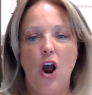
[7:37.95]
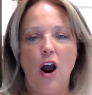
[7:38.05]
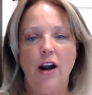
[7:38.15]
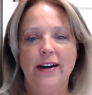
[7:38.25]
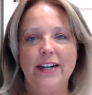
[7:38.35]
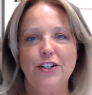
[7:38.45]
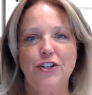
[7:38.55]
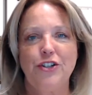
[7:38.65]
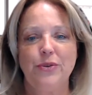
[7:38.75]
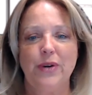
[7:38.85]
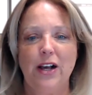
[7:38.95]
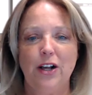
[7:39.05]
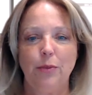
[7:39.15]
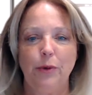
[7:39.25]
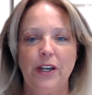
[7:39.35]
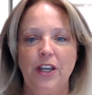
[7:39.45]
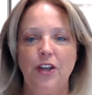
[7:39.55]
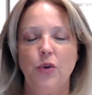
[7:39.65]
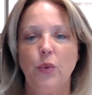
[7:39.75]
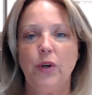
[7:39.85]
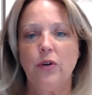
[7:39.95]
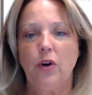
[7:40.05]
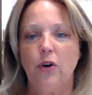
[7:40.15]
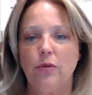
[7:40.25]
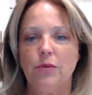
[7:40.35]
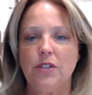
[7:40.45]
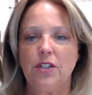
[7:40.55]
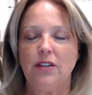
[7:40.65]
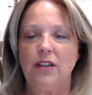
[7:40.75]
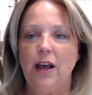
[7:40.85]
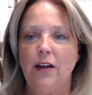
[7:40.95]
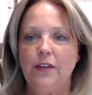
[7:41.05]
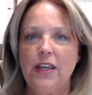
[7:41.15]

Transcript: RH2L, bringing you real homes to love